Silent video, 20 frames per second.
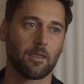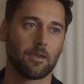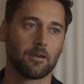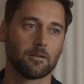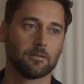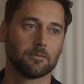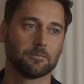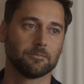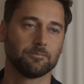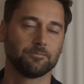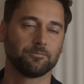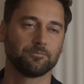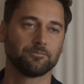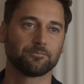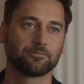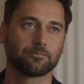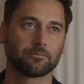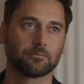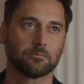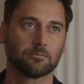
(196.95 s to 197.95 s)

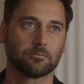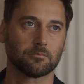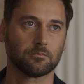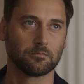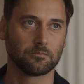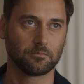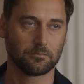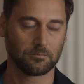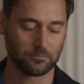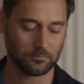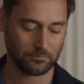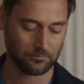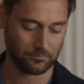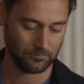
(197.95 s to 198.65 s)
Nothing is said.